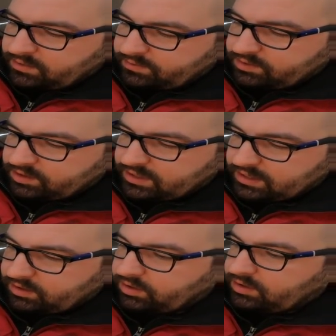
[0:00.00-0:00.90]
If we turn
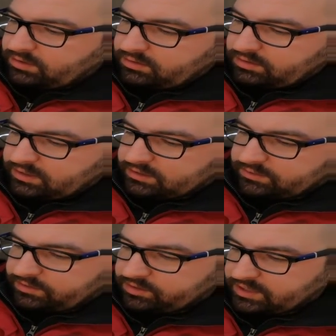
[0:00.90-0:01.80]
that on, it takes
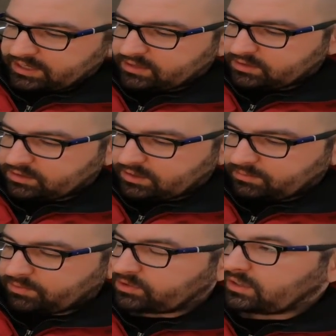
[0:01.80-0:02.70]
a few seconds, and
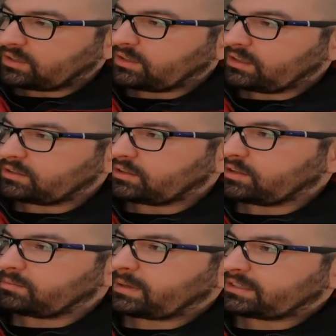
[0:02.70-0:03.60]
then we'll see the heater
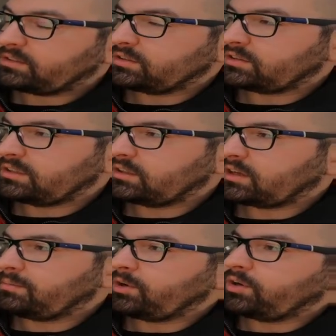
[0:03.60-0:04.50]
under the passenger seat will
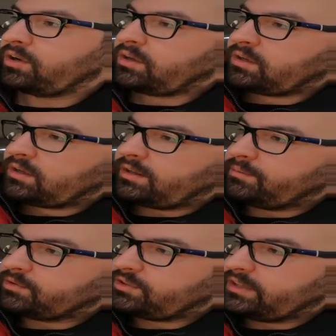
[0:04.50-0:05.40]
come on, and then
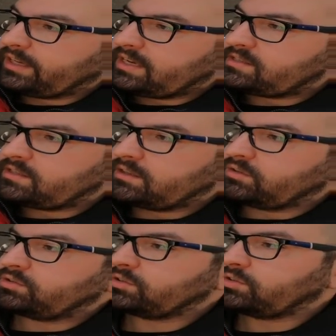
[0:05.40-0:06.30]
we'll see the AC
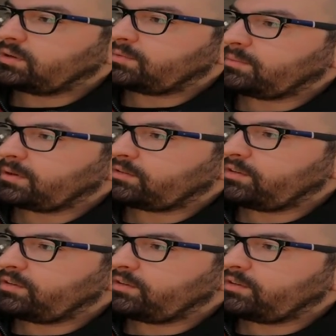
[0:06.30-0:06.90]
loads will go up to about